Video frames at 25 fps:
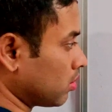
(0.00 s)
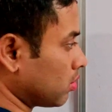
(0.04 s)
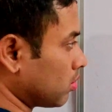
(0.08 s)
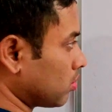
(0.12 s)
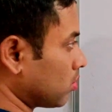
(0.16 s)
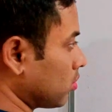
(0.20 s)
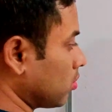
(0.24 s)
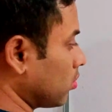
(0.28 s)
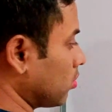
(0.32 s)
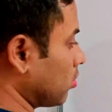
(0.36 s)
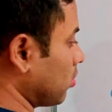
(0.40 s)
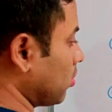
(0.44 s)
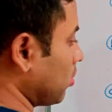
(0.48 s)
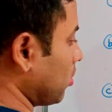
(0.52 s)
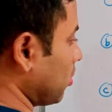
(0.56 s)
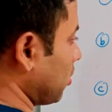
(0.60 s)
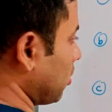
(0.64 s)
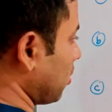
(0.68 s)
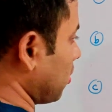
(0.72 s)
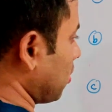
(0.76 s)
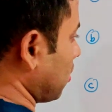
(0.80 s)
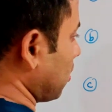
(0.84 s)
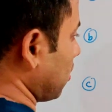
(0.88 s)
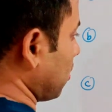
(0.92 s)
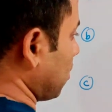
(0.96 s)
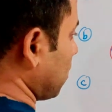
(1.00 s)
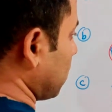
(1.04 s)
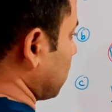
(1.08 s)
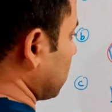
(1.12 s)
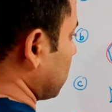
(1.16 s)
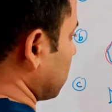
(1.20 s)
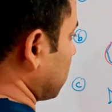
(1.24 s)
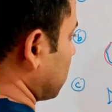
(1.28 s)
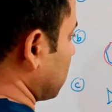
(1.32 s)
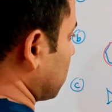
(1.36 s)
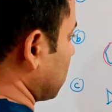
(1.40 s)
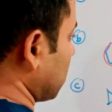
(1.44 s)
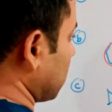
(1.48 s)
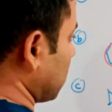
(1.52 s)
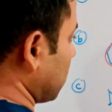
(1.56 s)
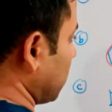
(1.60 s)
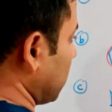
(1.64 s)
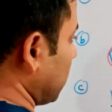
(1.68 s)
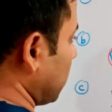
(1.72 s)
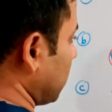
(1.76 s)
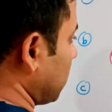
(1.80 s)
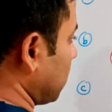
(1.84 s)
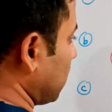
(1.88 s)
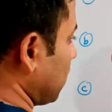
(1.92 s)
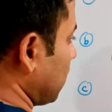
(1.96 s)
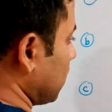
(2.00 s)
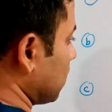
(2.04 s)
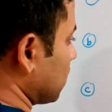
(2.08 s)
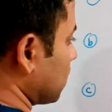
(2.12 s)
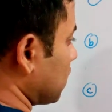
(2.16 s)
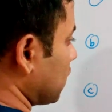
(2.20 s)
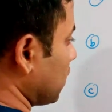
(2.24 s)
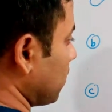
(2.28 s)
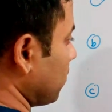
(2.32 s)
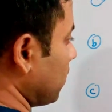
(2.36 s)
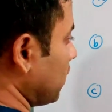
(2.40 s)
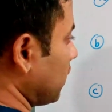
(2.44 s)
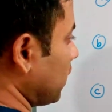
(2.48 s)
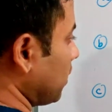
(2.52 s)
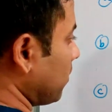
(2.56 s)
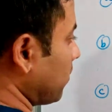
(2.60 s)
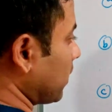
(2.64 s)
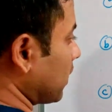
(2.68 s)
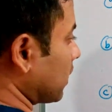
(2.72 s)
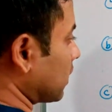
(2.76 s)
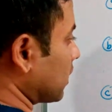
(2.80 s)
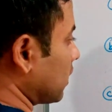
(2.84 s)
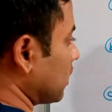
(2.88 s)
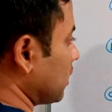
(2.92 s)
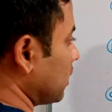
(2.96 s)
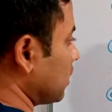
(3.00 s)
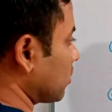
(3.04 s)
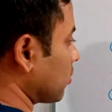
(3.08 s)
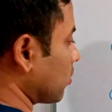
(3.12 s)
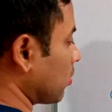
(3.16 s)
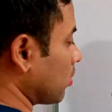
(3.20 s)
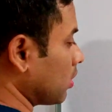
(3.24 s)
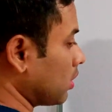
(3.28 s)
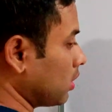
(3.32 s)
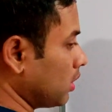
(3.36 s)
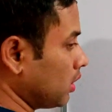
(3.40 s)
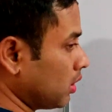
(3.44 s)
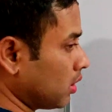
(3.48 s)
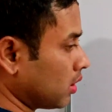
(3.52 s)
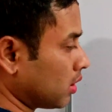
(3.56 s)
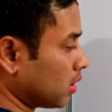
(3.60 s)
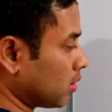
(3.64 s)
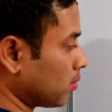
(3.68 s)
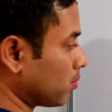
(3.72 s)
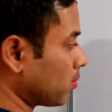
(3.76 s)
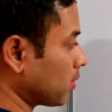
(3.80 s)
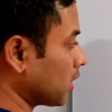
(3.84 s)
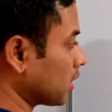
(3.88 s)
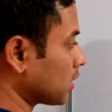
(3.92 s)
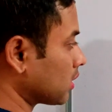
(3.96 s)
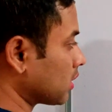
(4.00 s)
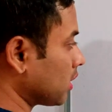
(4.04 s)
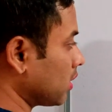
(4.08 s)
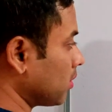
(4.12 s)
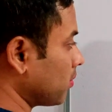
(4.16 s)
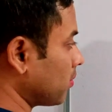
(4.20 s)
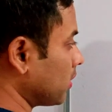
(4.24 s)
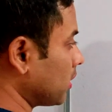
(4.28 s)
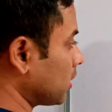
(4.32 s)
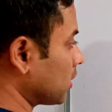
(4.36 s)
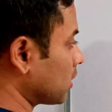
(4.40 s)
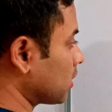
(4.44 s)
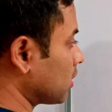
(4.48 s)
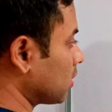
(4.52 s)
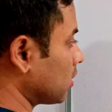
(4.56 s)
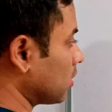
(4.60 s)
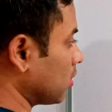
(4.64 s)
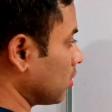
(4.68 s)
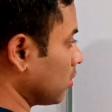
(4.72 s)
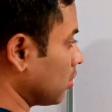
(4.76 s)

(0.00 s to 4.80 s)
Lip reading: So here the stability factor is only the plaza effect